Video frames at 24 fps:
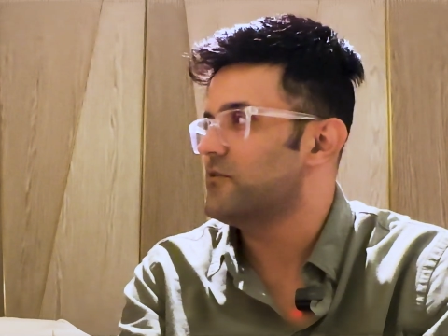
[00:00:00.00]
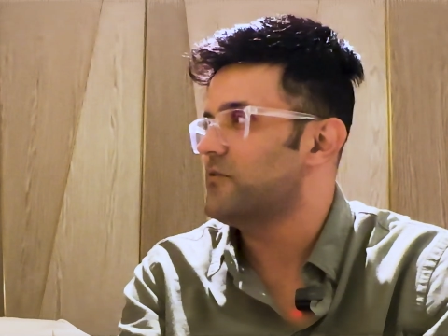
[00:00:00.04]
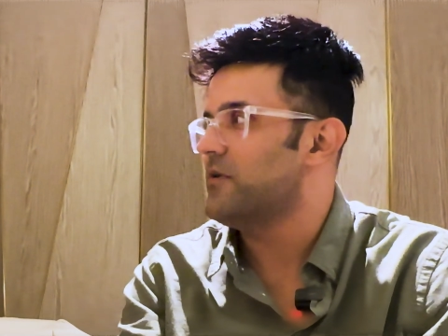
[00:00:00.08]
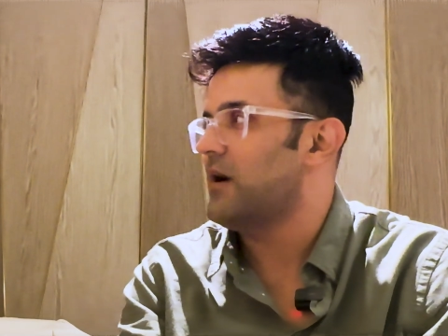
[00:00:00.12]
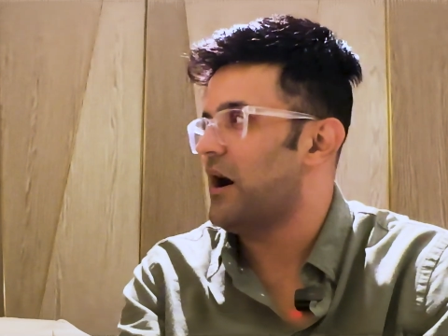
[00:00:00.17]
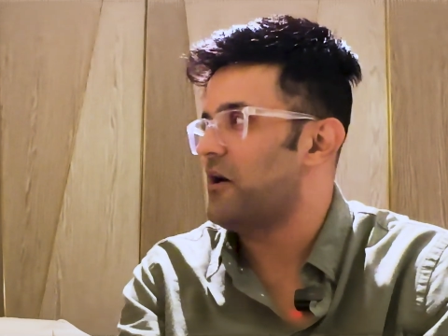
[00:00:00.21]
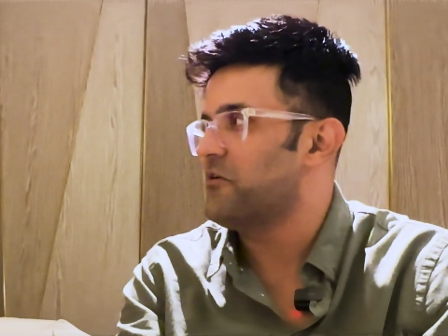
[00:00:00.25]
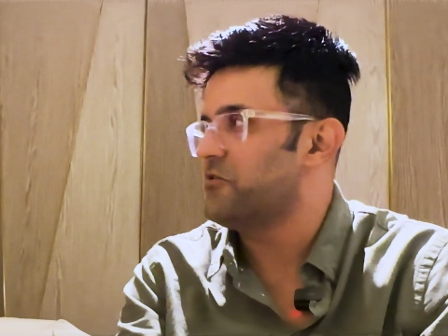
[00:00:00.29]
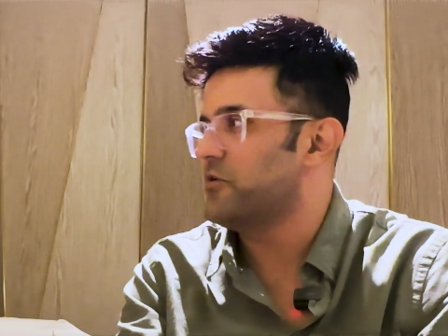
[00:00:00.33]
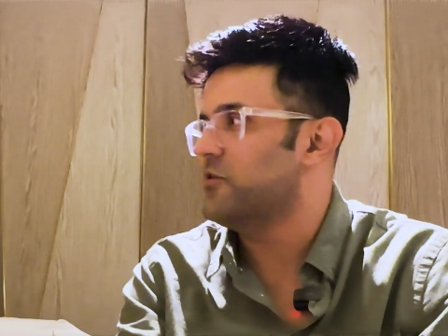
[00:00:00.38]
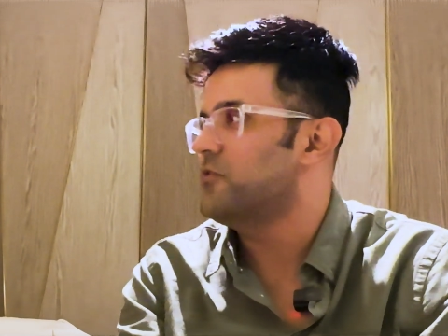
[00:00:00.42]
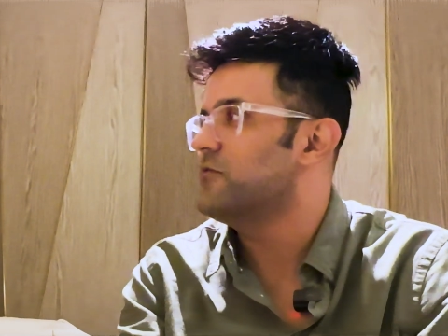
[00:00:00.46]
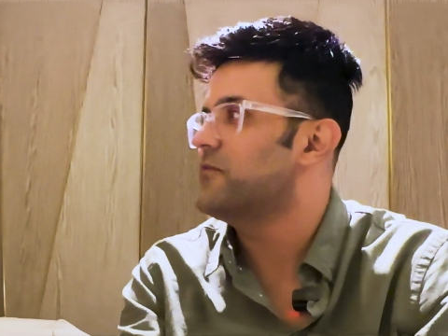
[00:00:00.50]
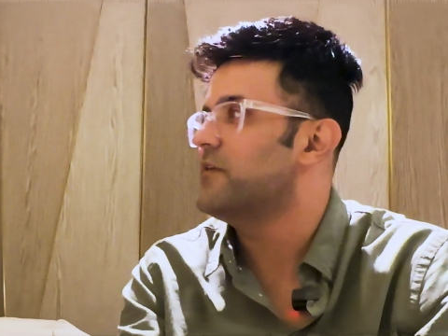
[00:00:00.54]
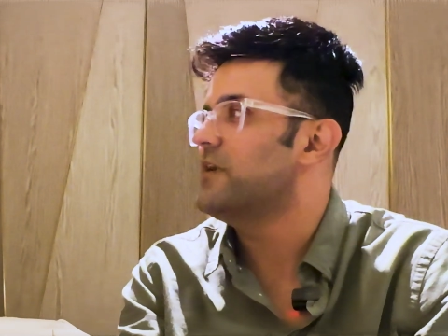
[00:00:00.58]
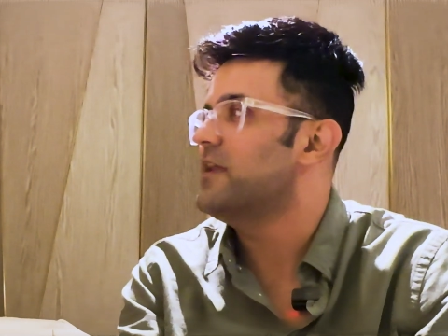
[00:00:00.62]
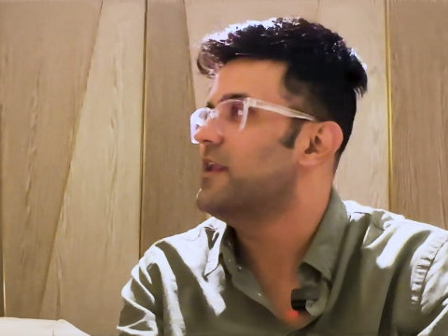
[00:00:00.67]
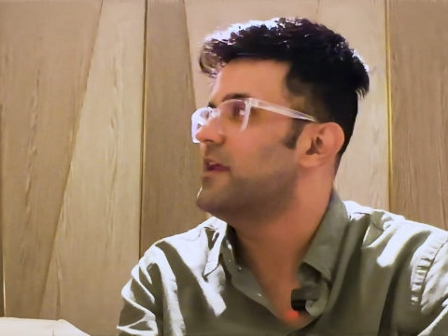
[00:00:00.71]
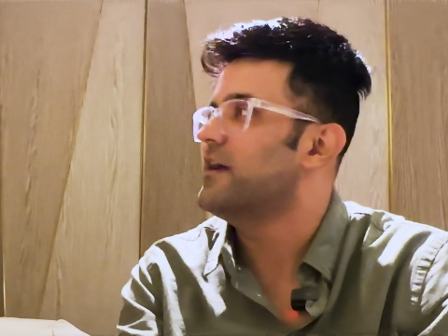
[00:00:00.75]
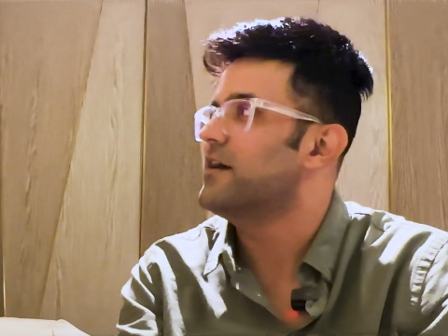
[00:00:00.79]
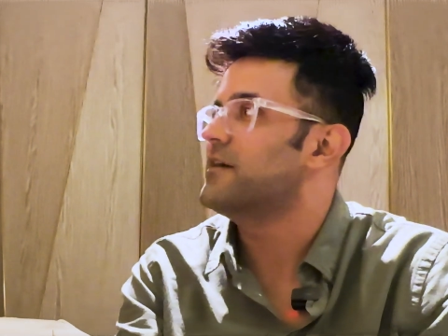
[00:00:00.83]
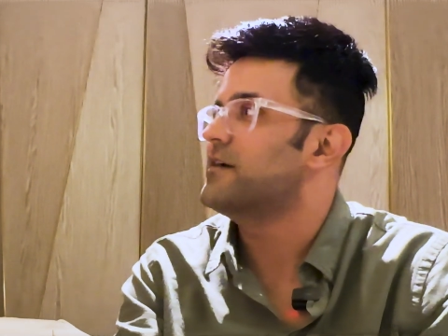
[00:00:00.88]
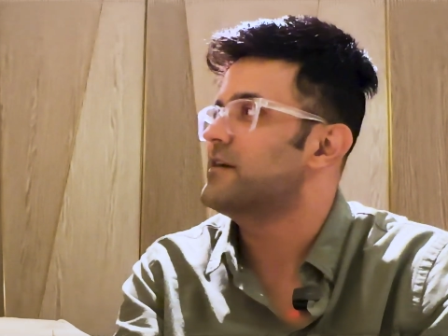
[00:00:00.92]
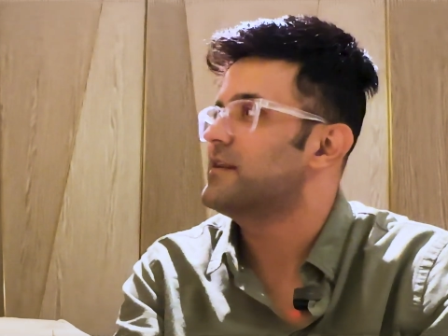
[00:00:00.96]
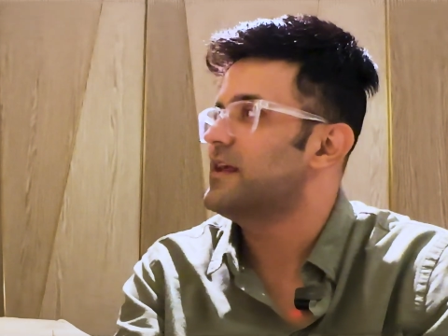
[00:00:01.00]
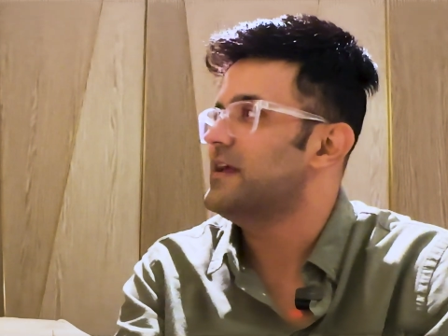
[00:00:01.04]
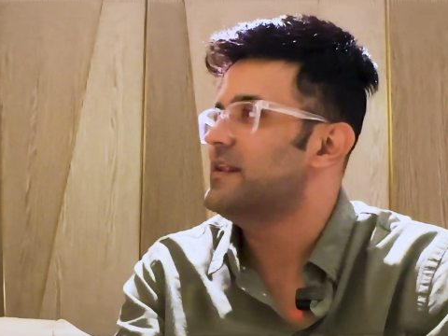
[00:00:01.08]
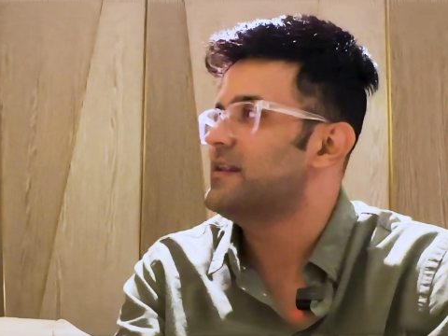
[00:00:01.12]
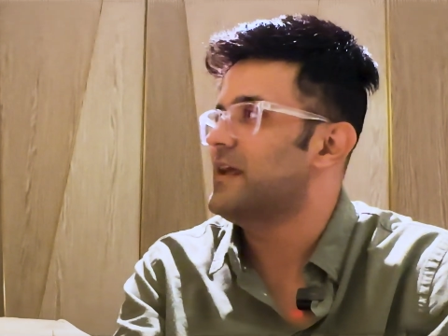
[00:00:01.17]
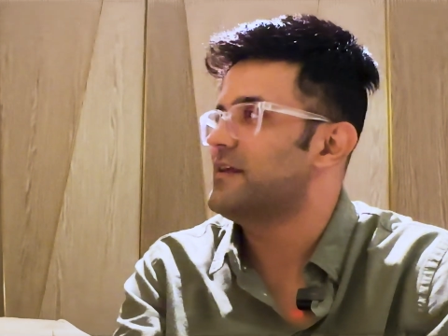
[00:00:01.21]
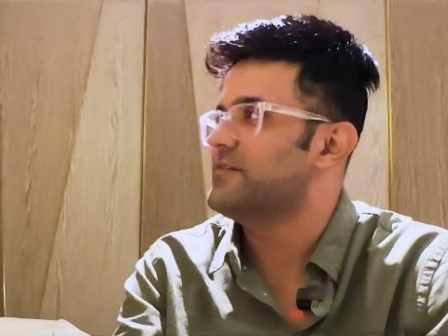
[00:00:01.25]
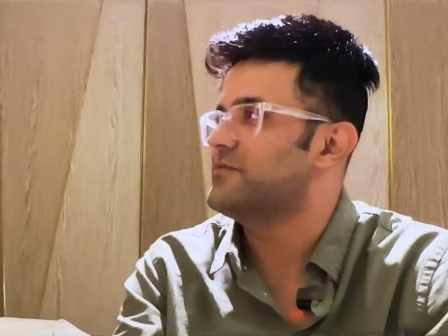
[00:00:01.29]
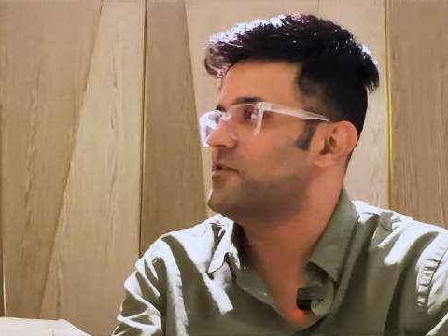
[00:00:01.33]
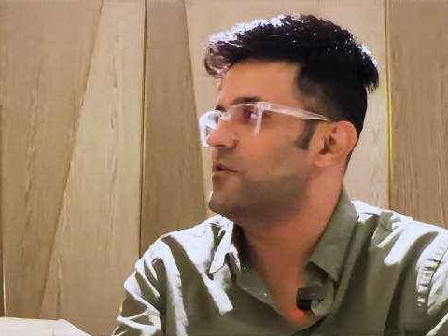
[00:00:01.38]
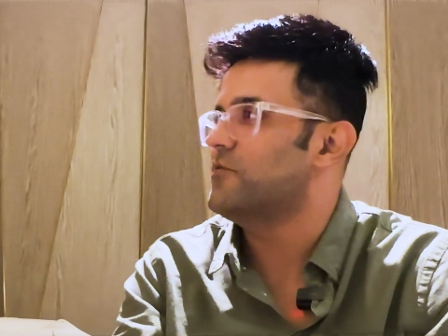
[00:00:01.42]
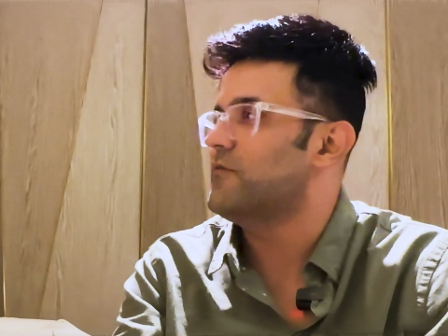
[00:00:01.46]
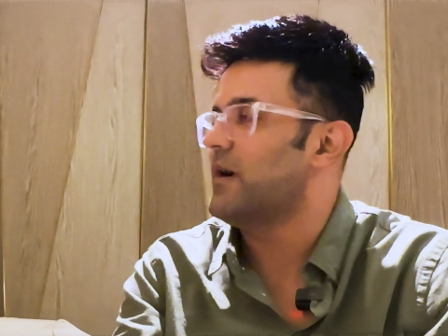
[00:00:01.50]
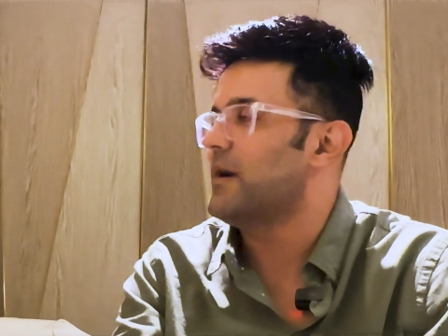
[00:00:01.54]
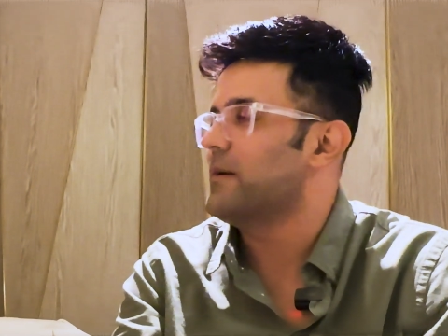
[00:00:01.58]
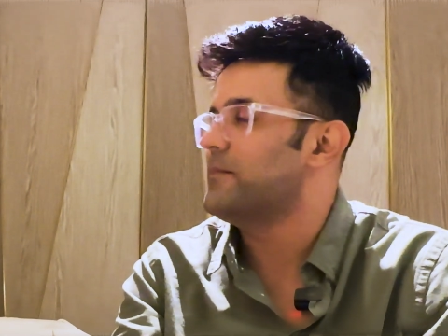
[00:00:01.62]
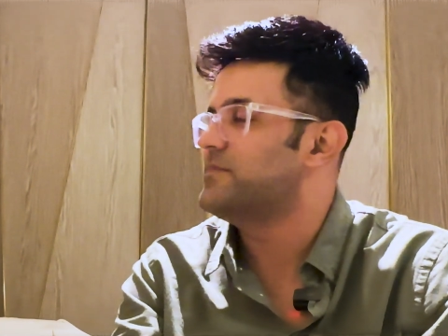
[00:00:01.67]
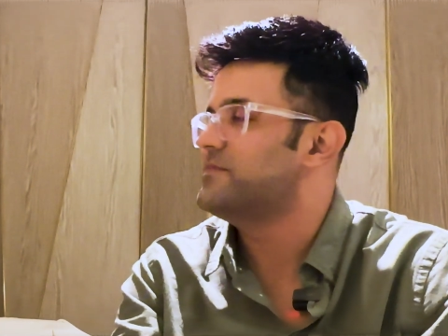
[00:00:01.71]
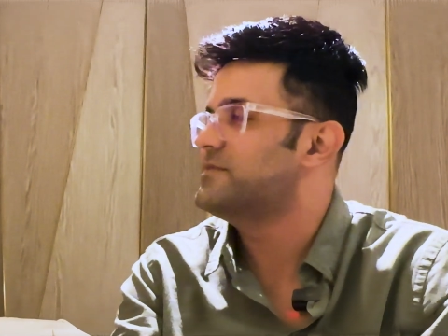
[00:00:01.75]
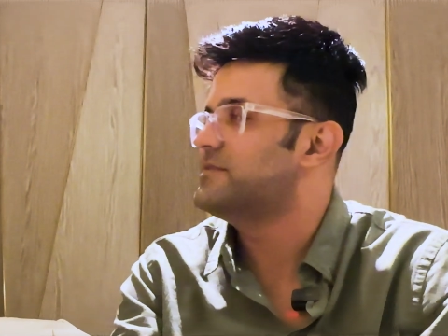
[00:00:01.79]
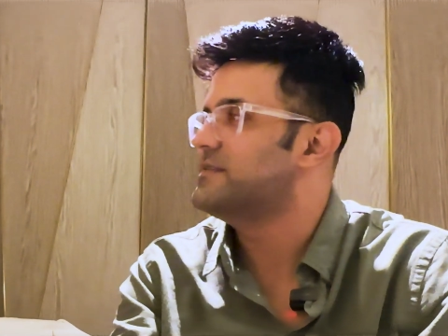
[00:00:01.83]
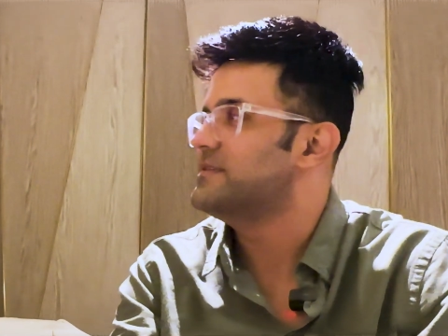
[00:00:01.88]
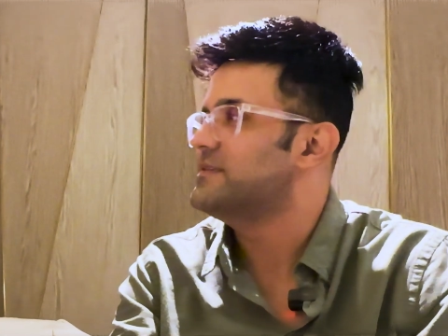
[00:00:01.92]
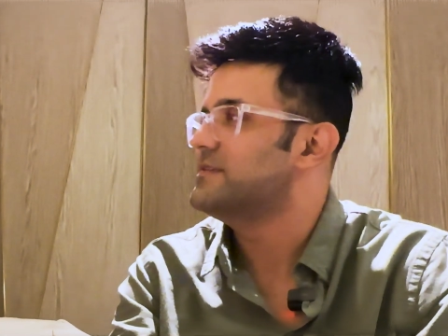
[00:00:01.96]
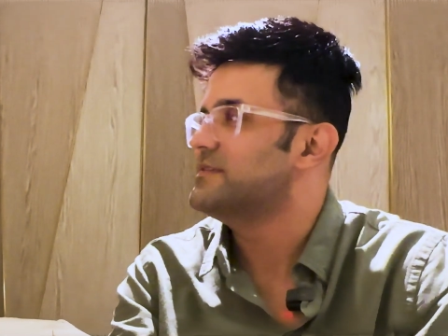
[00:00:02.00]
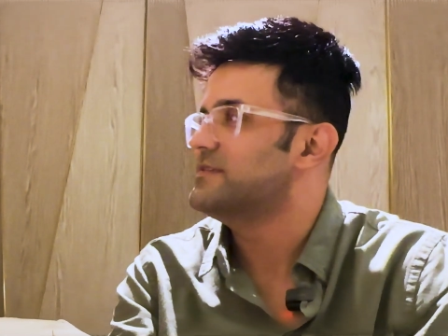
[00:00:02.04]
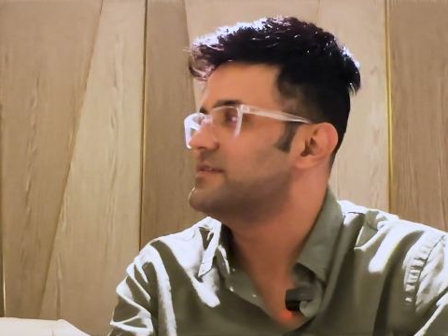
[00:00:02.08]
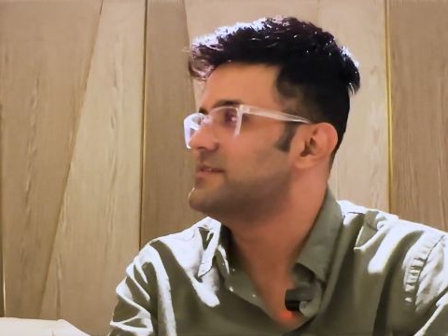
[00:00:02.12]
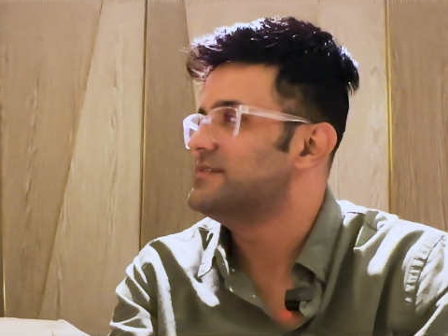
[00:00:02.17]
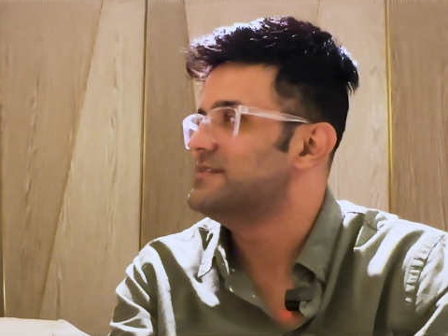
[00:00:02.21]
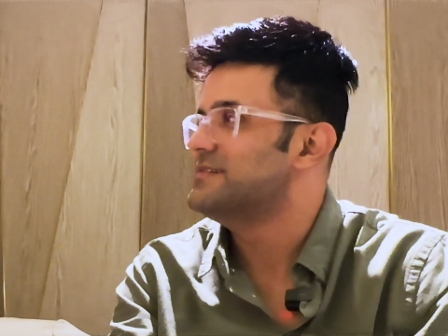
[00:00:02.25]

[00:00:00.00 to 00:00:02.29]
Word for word: So how do you feel here in SEO hmm. Vibes?